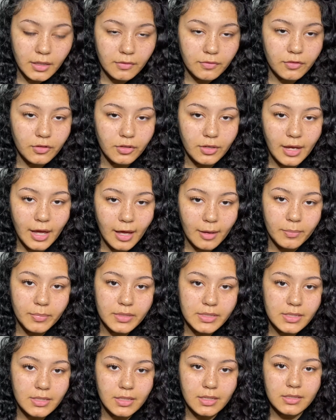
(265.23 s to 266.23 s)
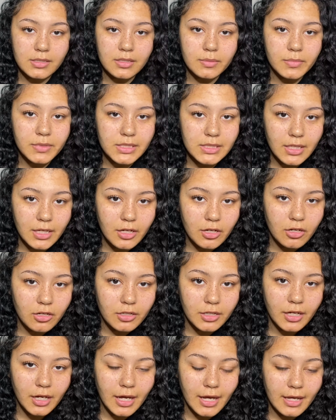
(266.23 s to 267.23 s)
you happen to get some mascara
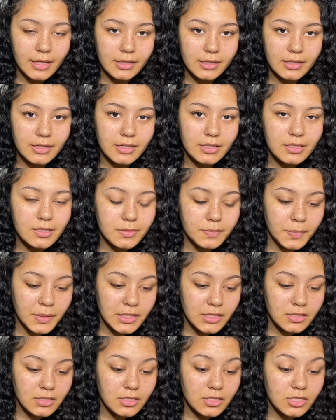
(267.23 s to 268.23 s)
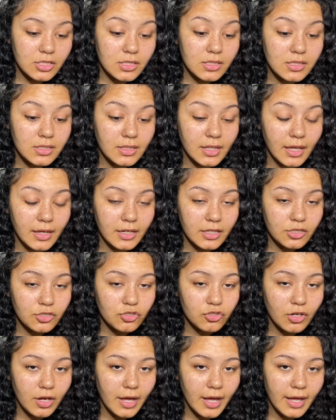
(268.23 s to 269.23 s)
on your eyelid, it's best to just let it
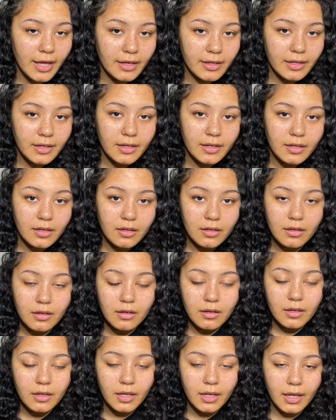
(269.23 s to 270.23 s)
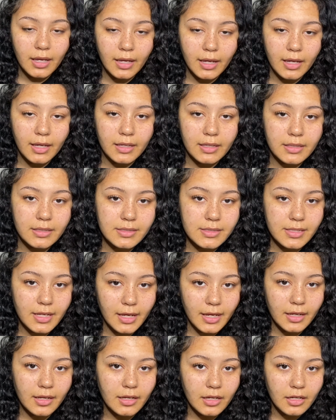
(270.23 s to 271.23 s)
dry and
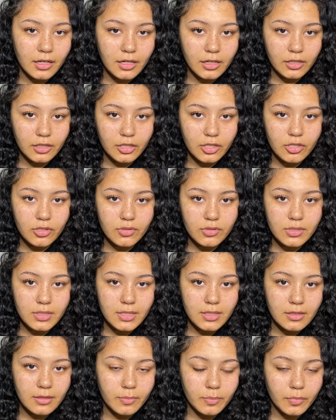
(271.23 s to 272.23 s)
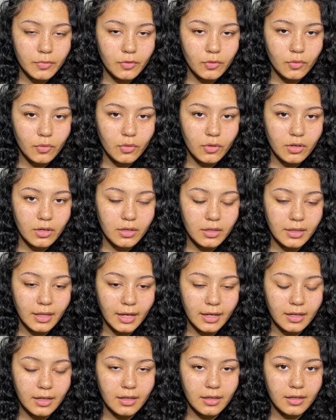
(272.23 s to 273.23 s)
take a Q-tip or
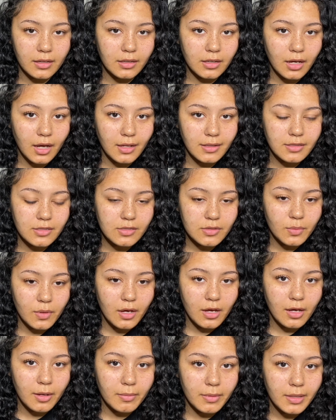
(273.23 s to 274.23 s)
like a cotton swab